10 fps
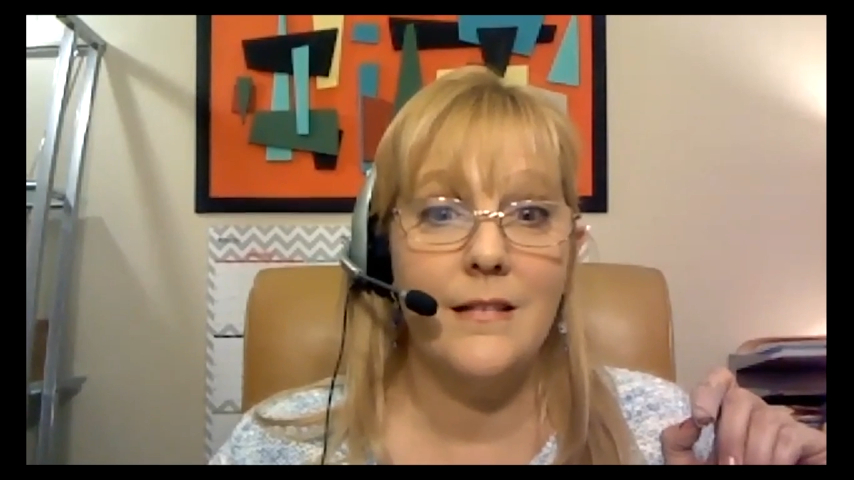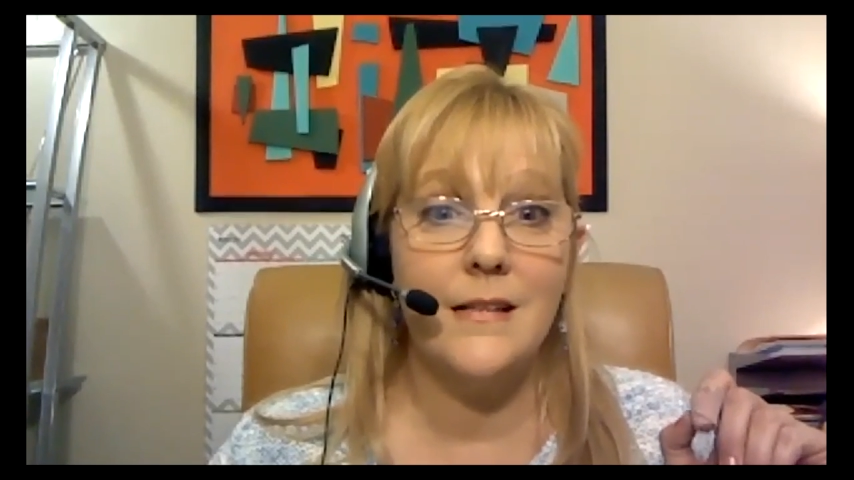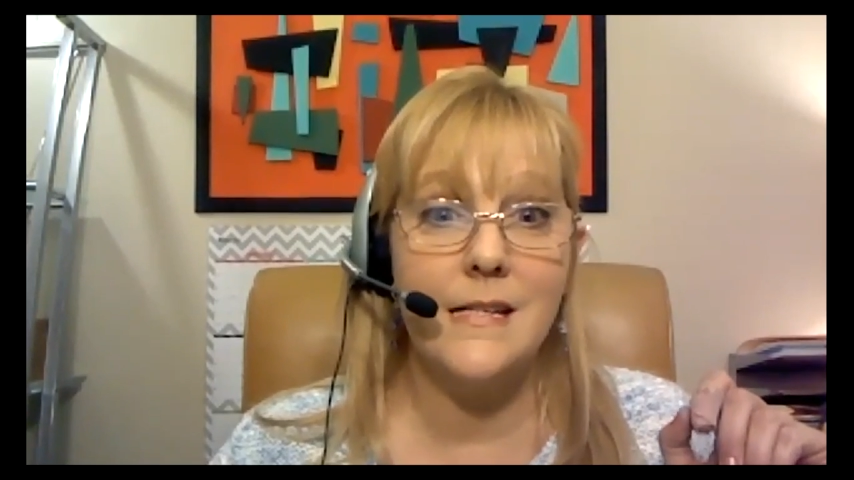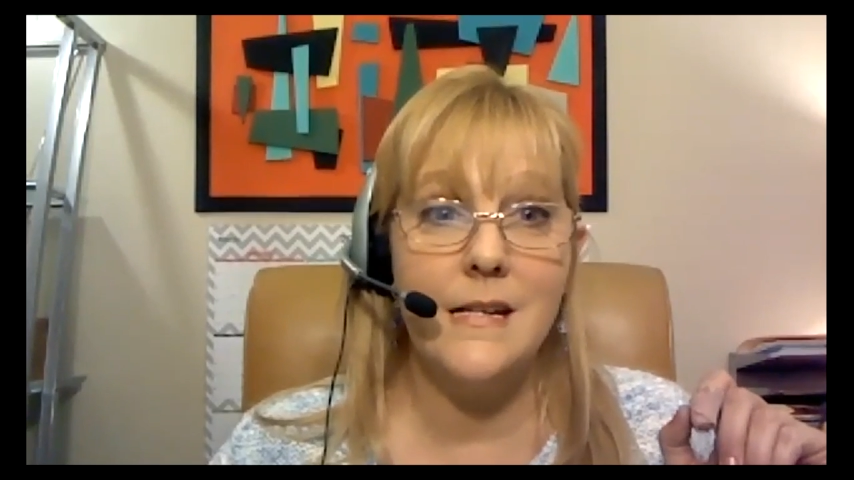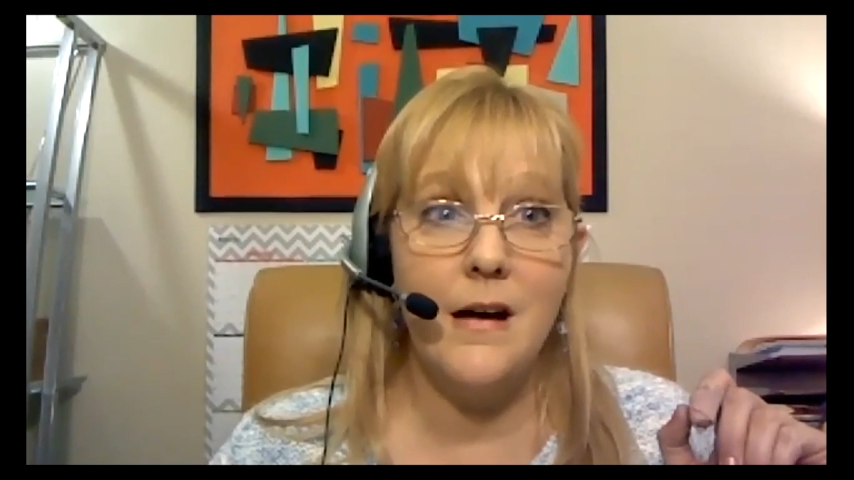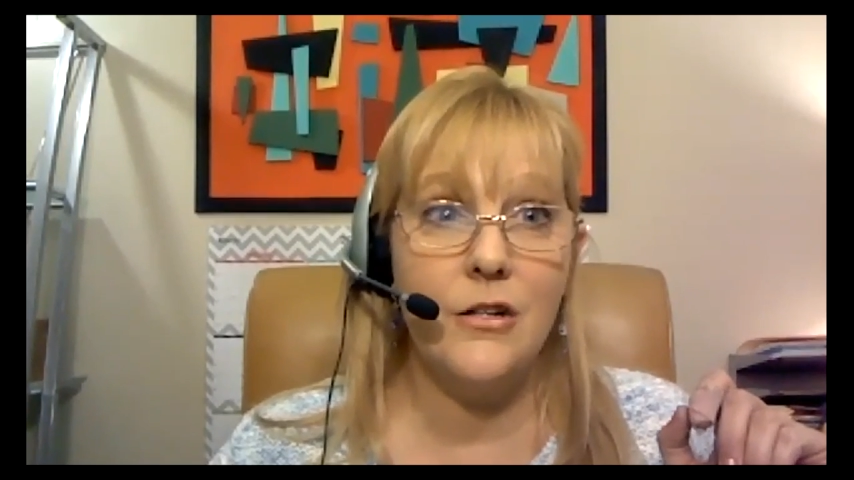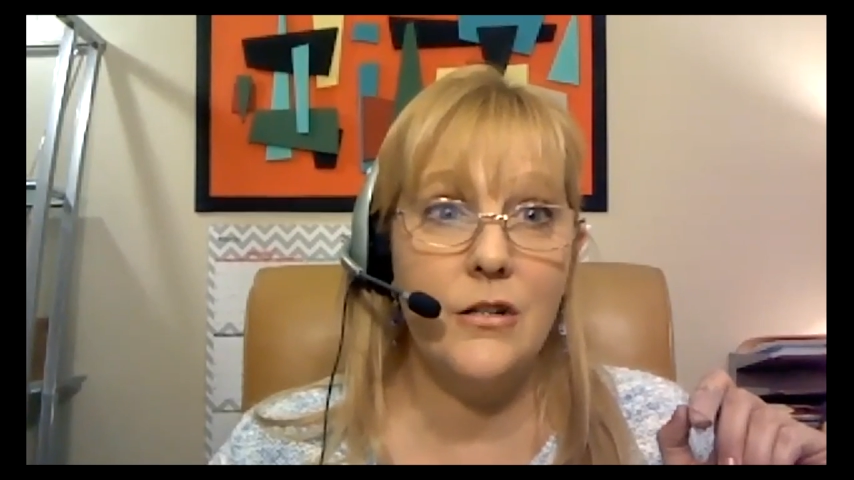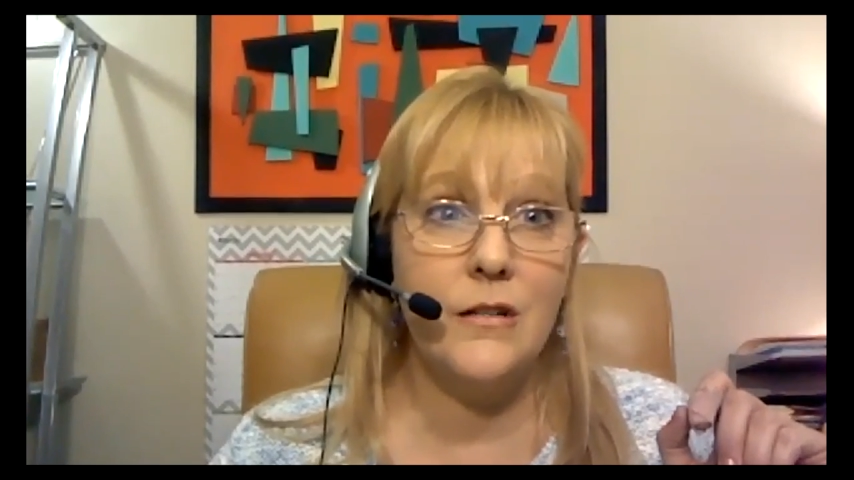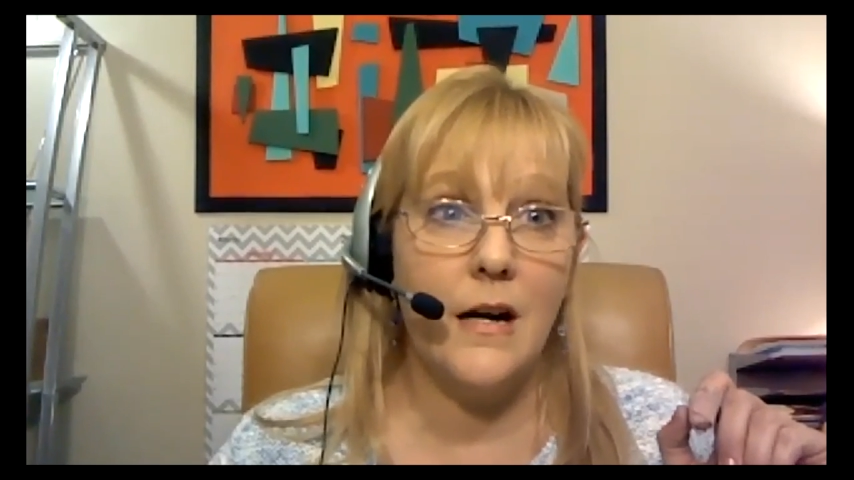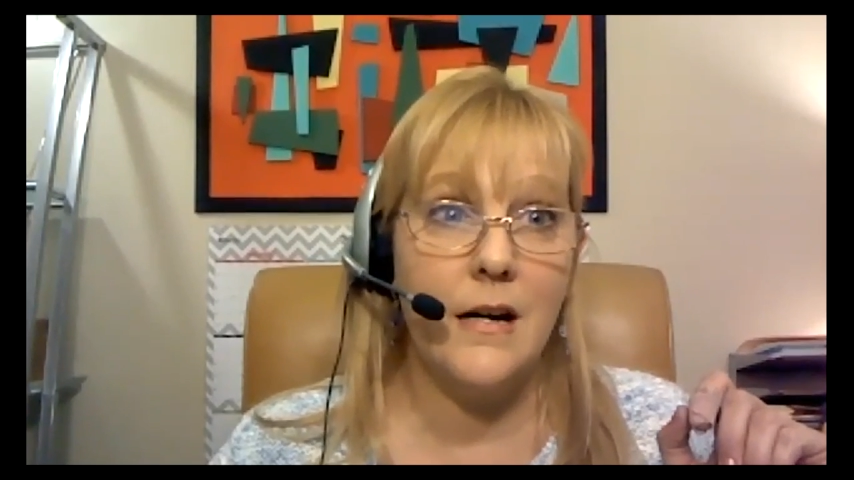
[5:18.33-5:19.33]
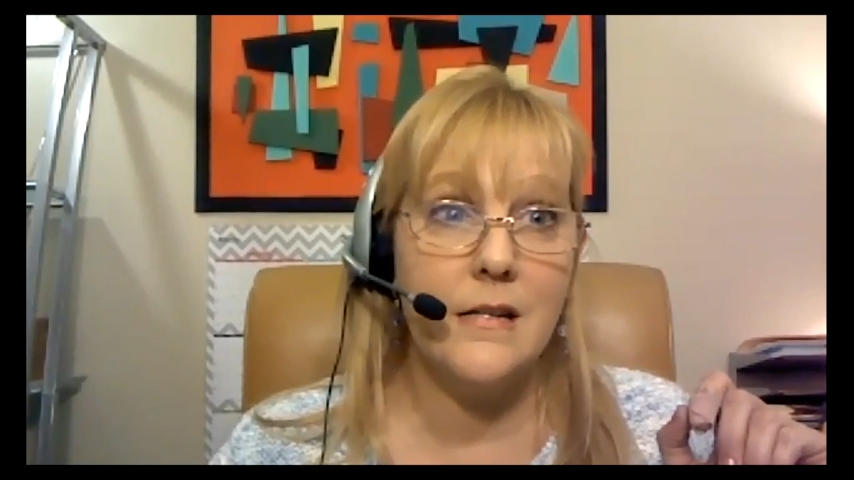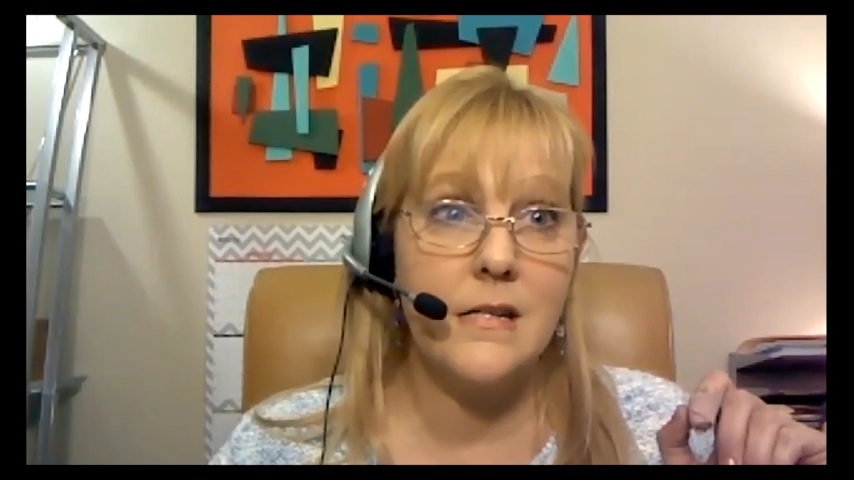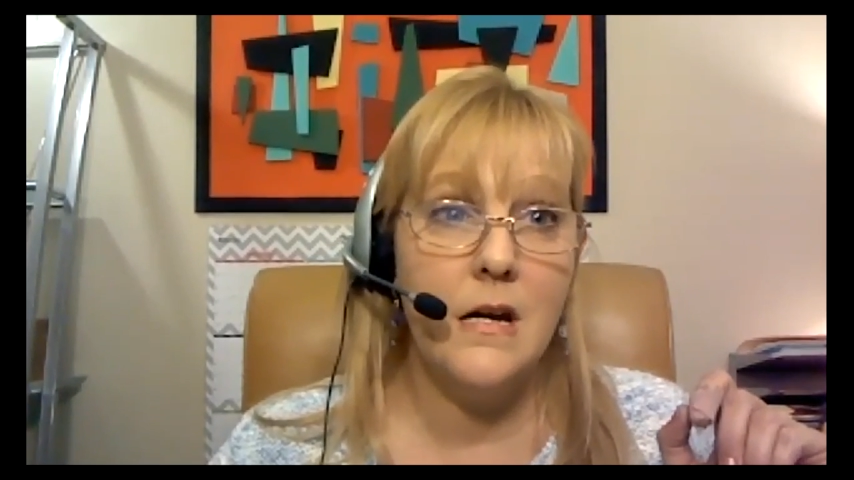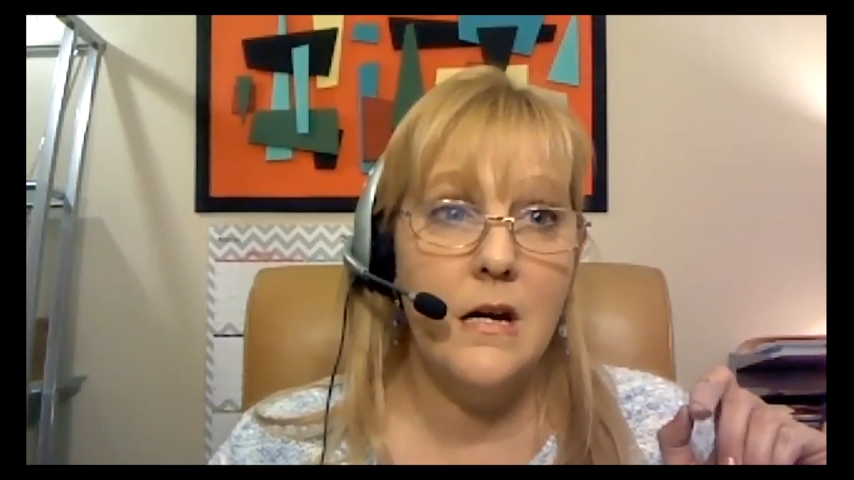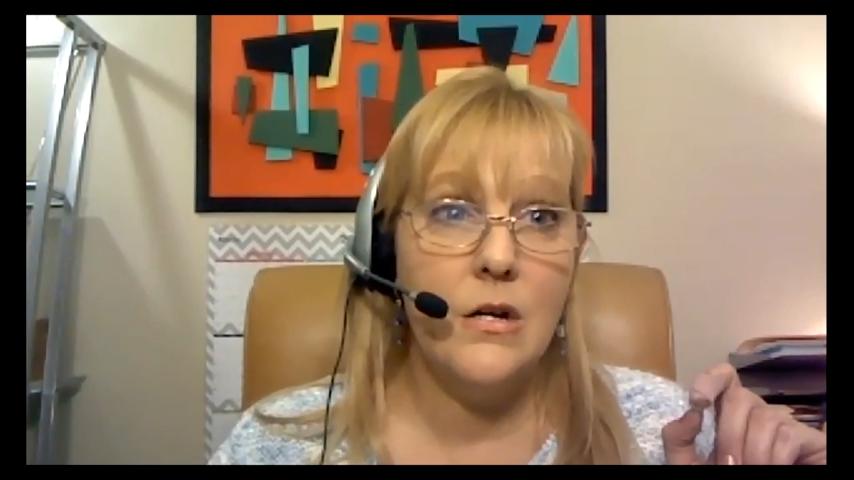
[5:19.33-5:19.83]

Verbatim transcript: That's not good, guys.